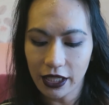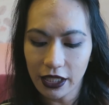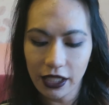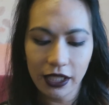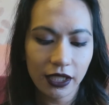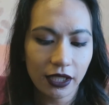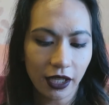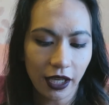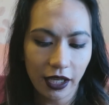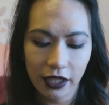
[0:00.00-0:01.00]
and this
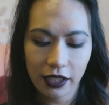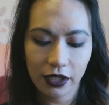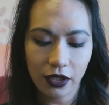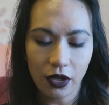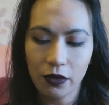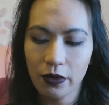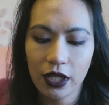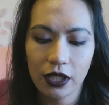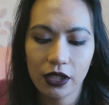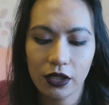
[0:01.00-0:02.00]
is
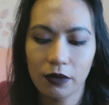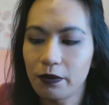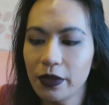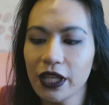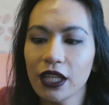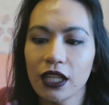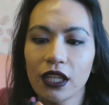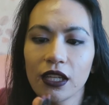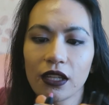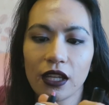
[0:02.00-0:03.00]
going to
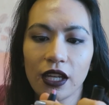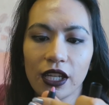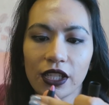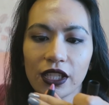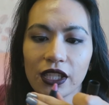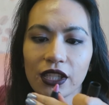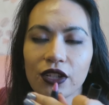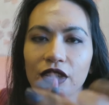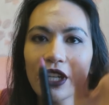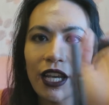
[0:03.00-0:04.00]
be just
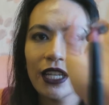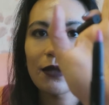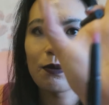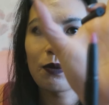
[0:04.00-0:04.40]
your nice